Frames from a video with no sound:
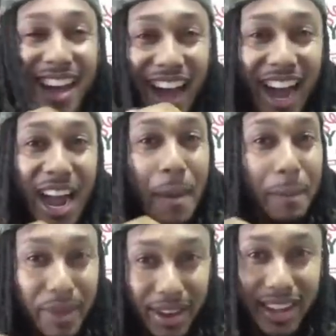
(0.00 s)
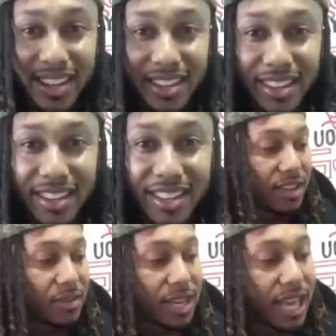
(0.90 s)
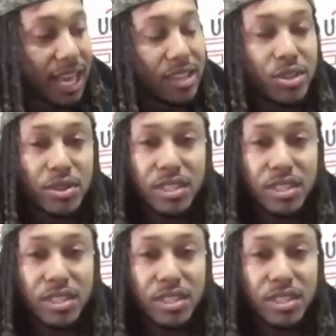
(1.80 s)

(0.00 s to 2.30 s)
All right, period. When they handed you